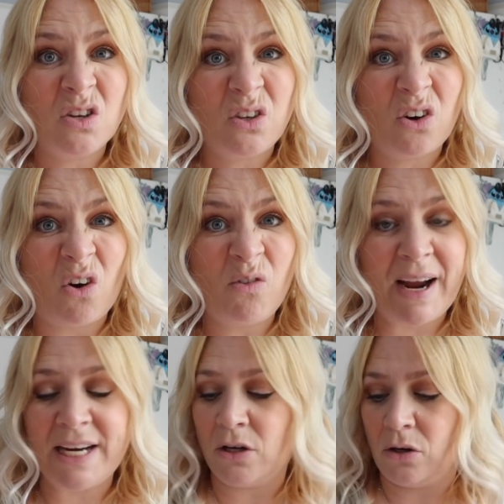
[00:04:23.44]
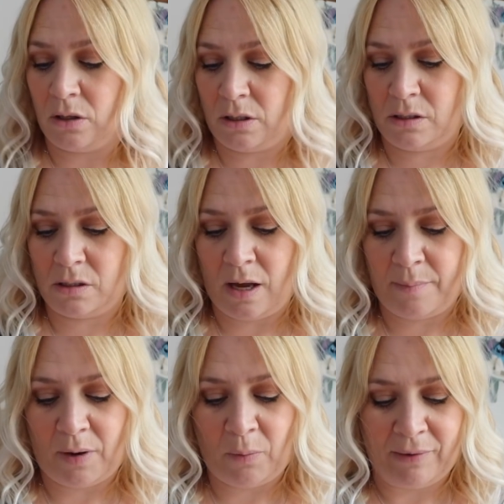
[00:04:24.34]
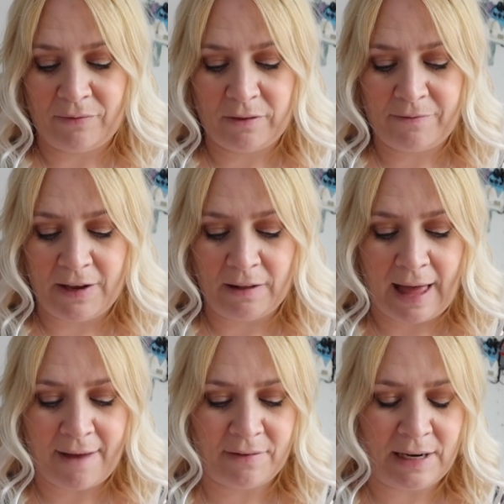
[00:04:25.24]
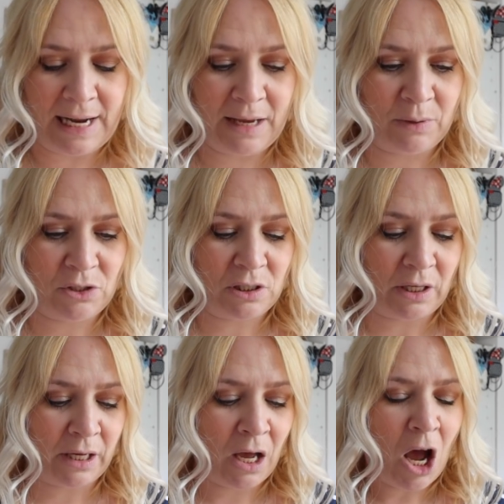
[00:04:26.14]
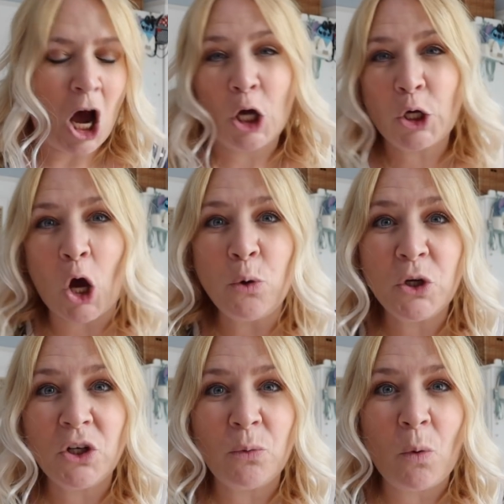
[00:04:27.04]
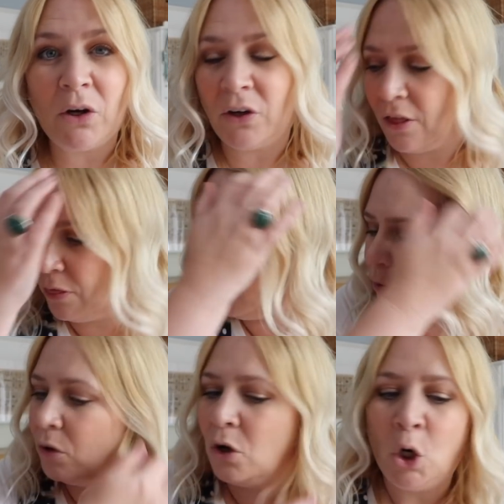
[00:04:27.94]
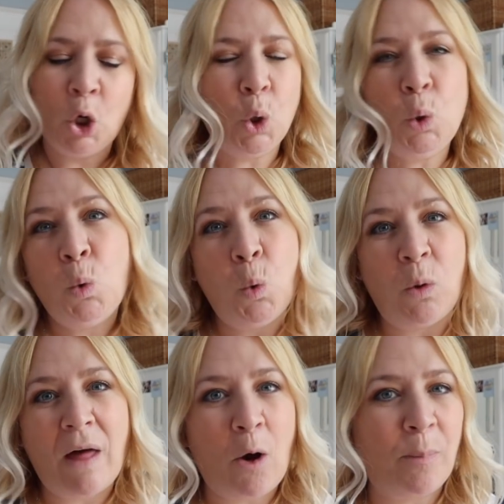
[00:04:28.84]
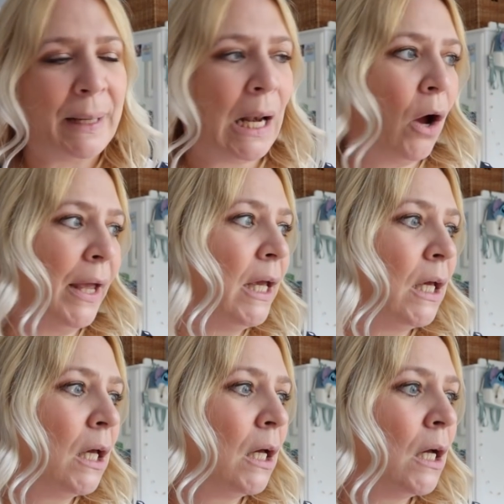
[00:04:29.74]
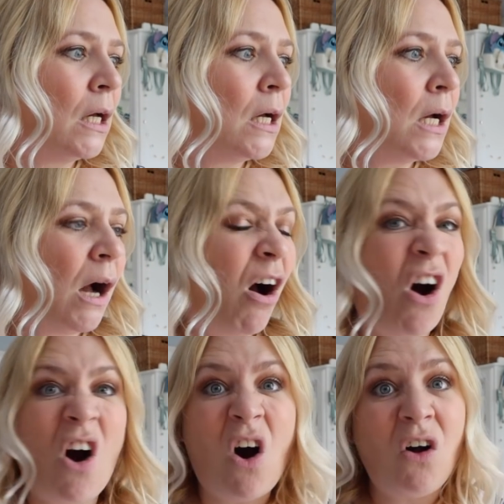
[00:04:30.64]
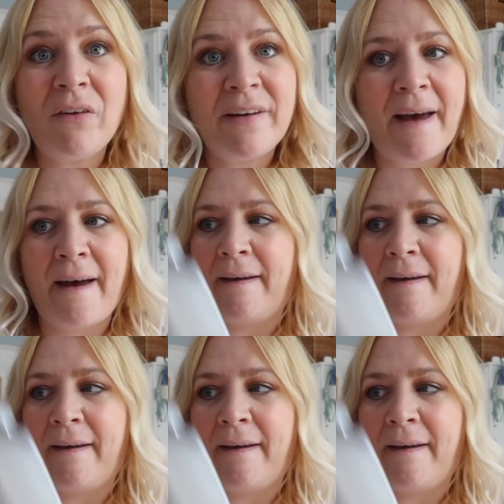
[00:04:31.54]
So I got Radox. I went for the Feel Heavenly, which is like a coconut one. And I thought, ooh, that'll be like a holiday.